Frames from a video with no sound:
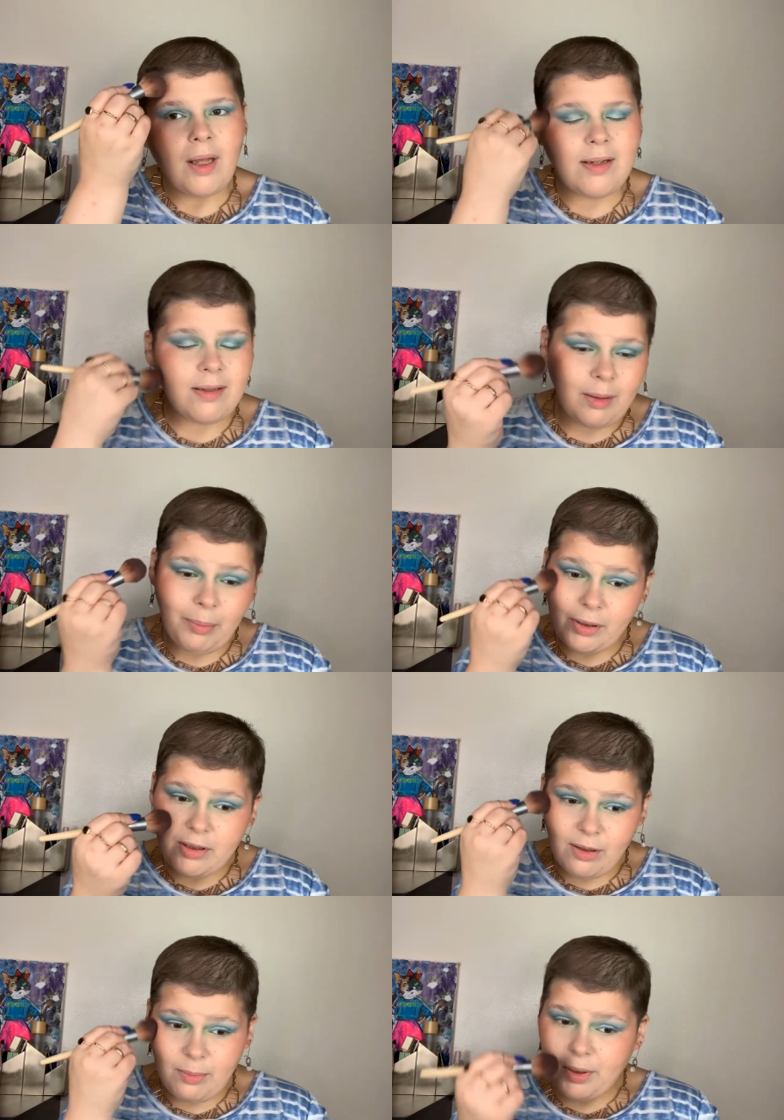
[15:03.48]
I see
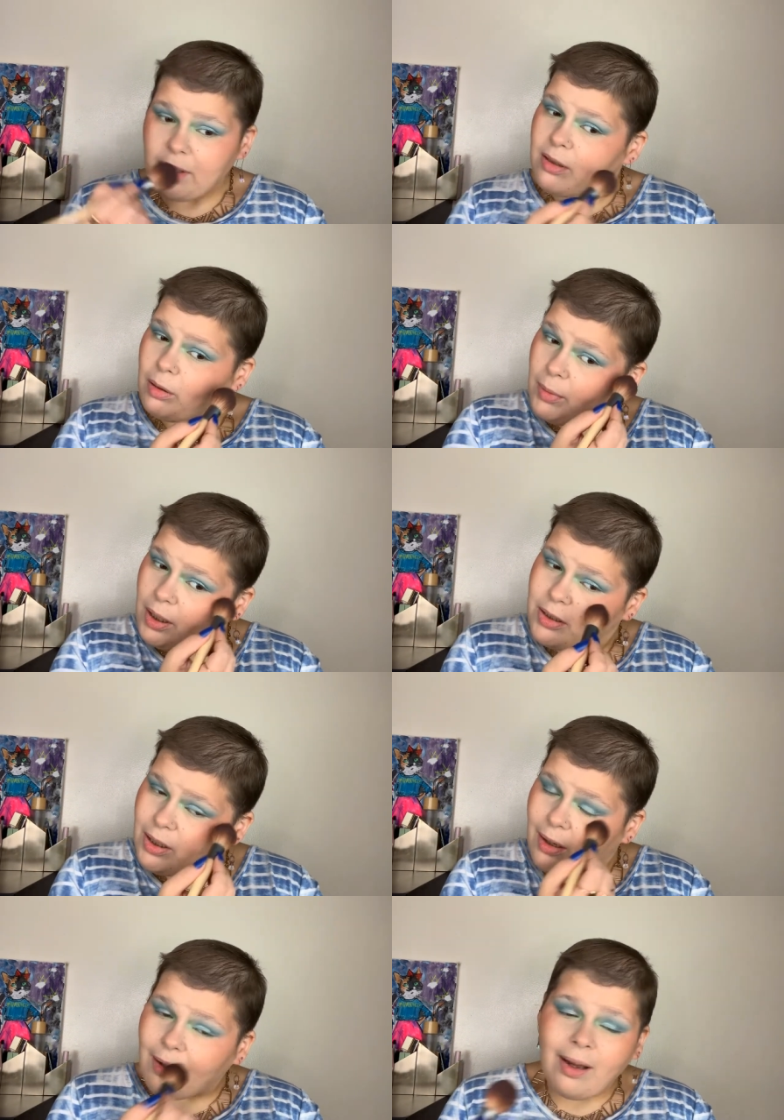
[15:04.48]
blush draping so much
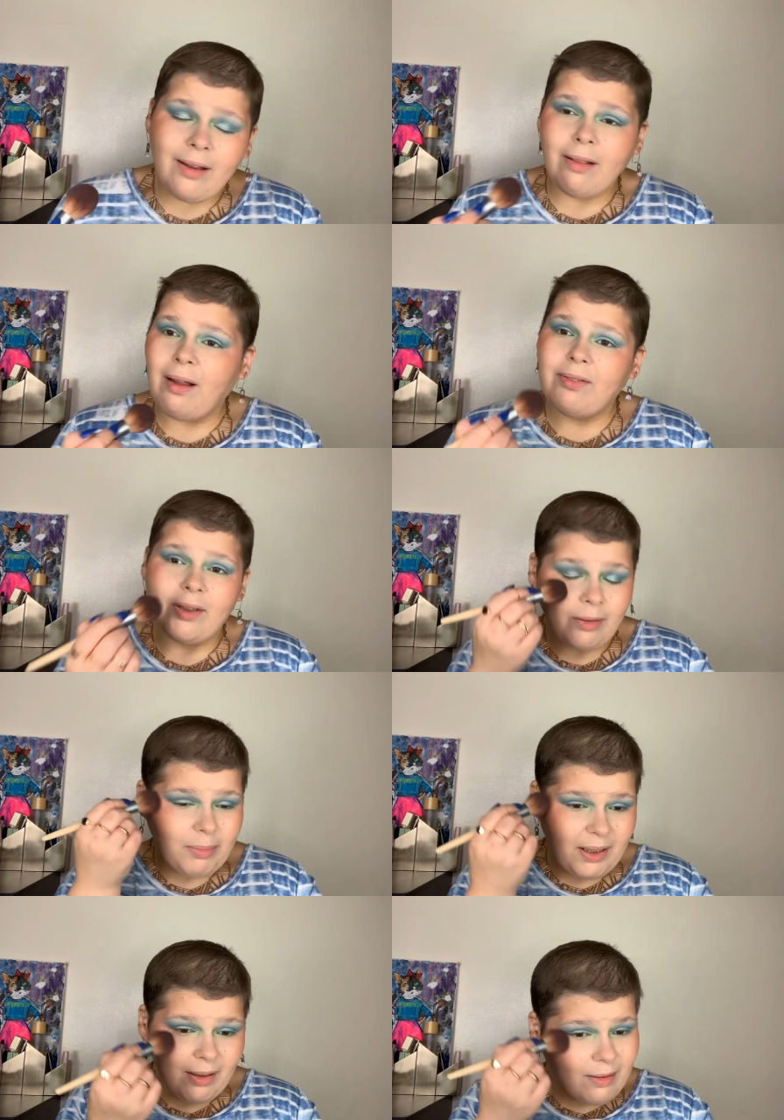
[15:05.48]
and I love it
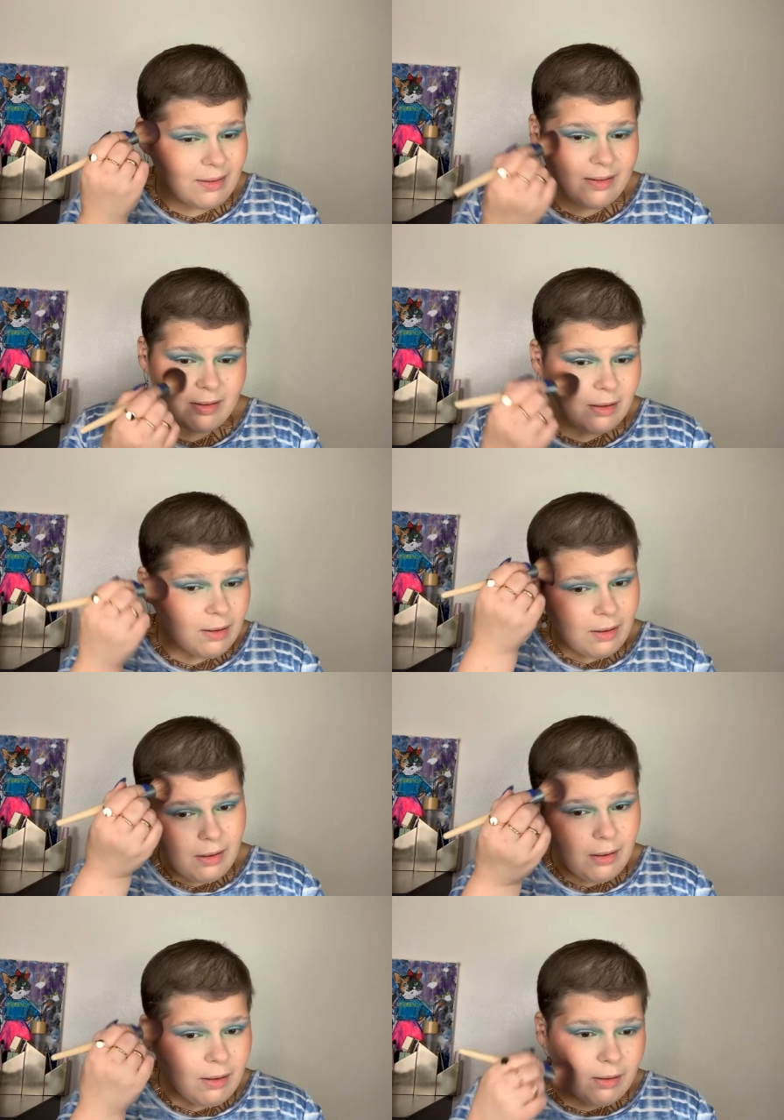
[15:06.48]
because
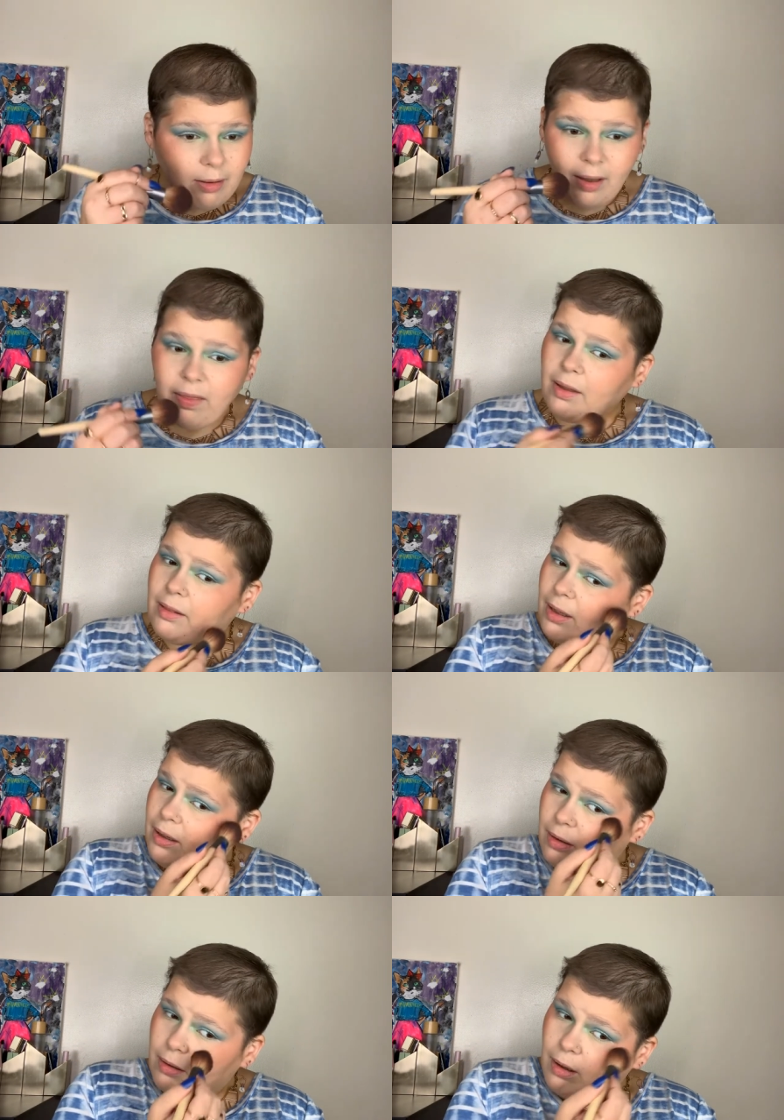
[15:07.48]
I think
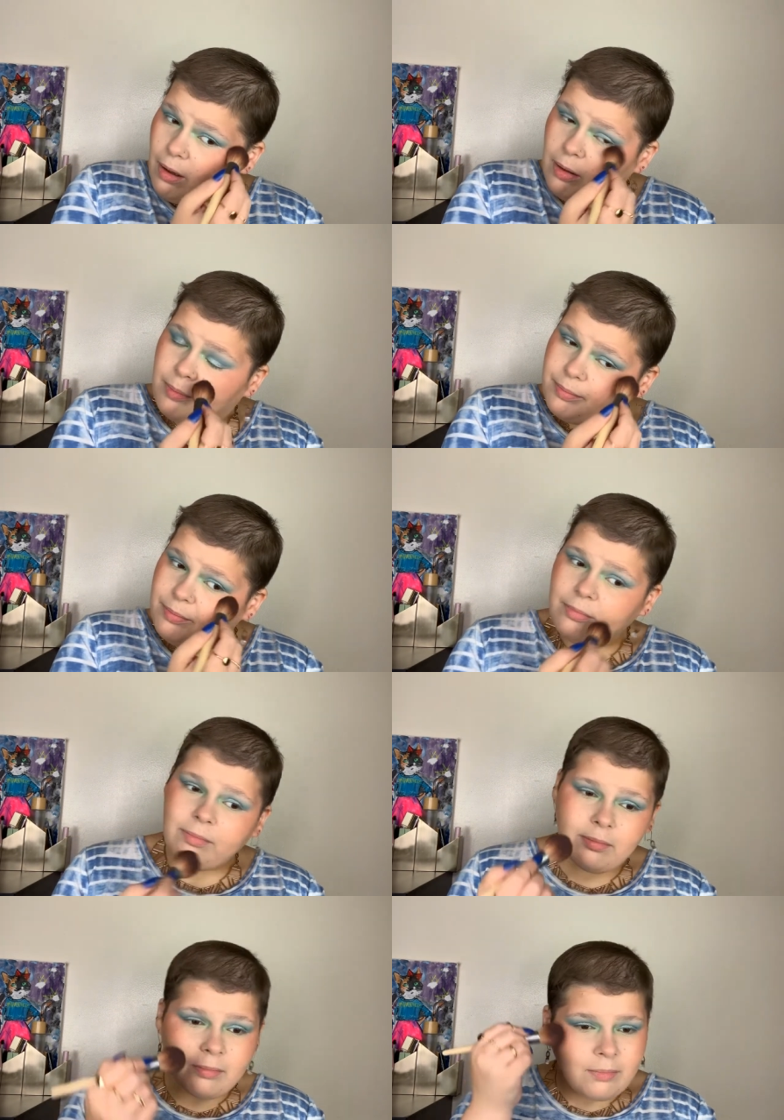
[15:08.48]
that, um,
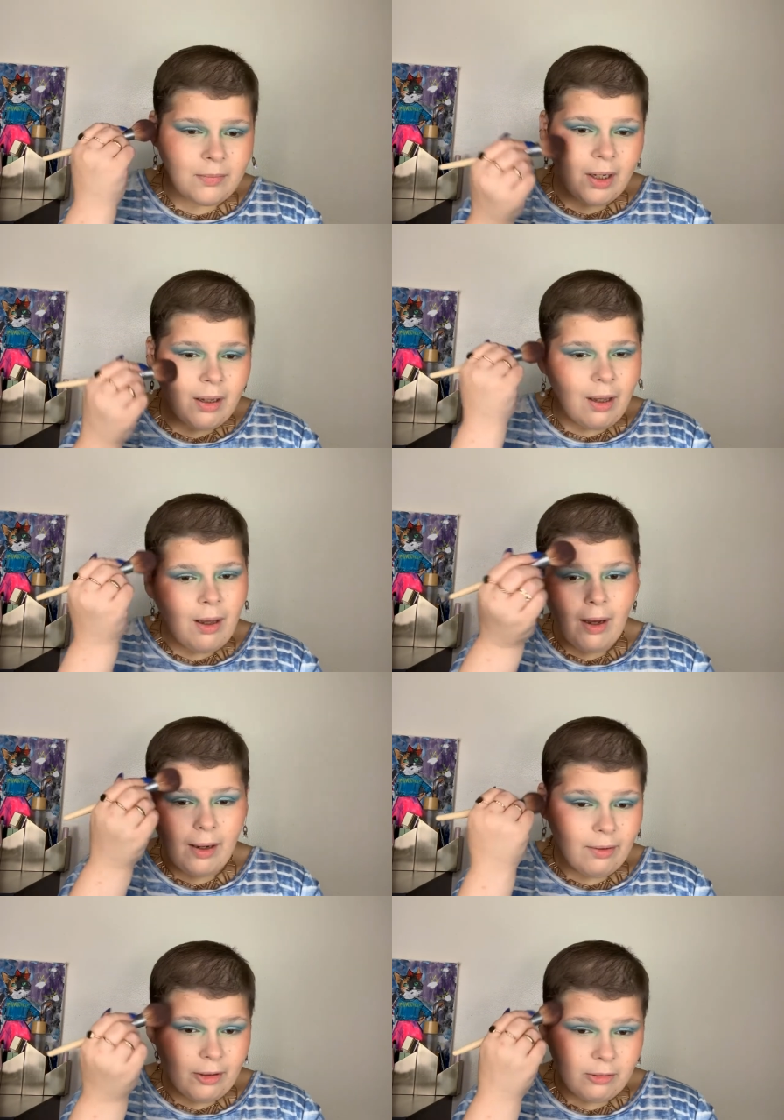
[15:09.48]

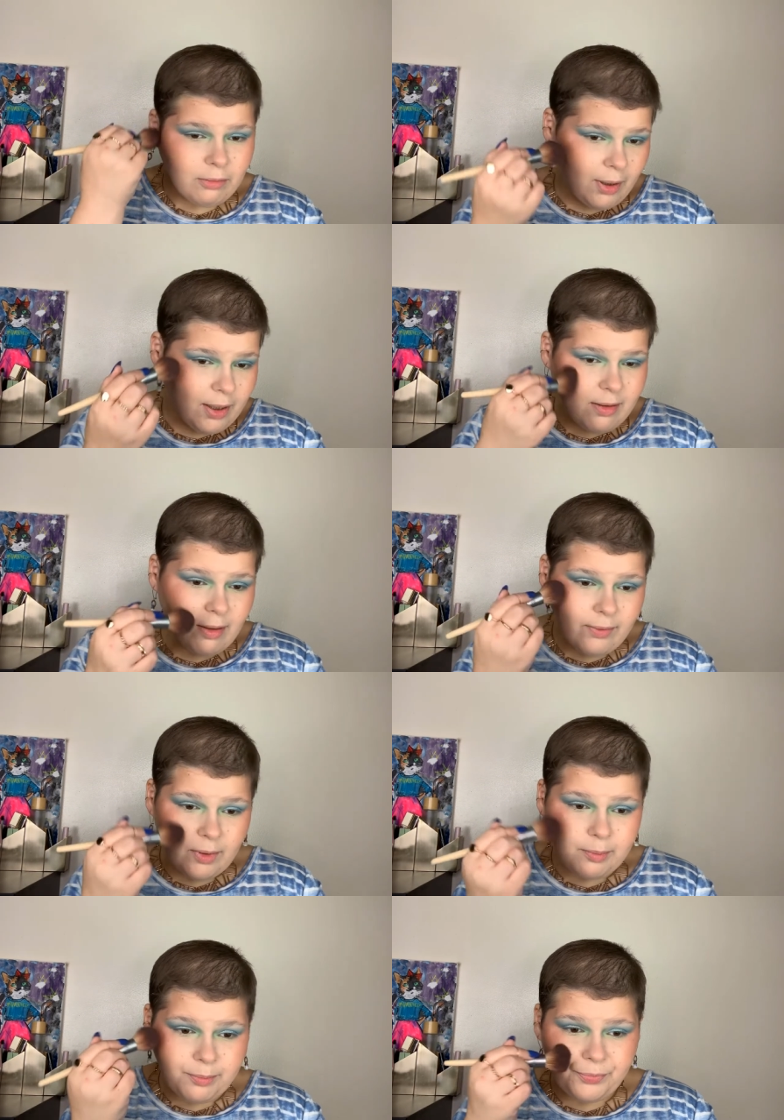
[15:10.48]
I don't know, I just love it.